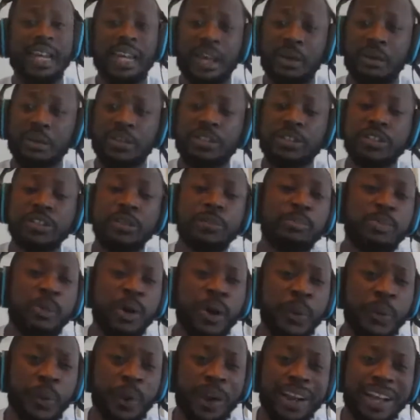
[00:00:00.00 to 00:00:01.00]
It was to the
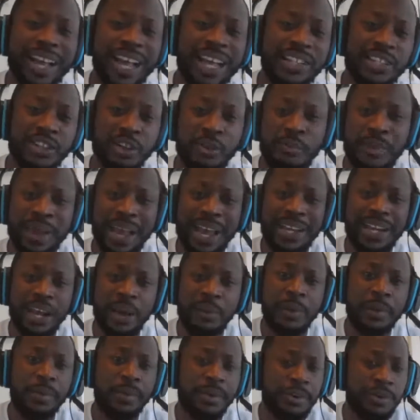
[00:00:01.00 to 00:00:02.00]
point where it got so bad
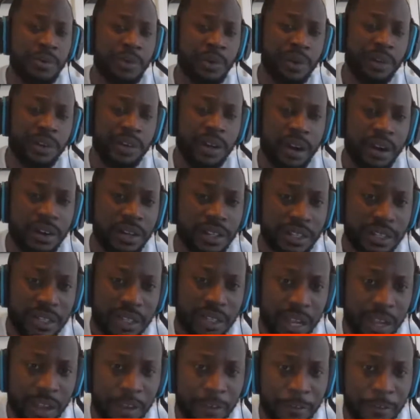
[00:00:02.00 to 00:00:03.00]
that we were doing dirty
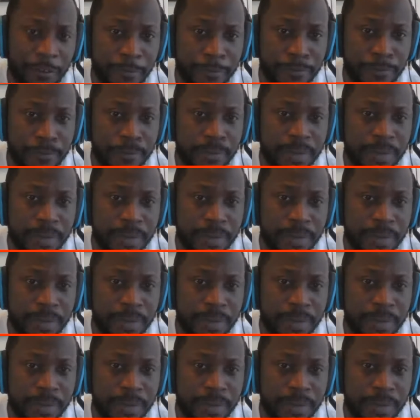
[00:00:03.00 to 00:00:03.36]
stuff.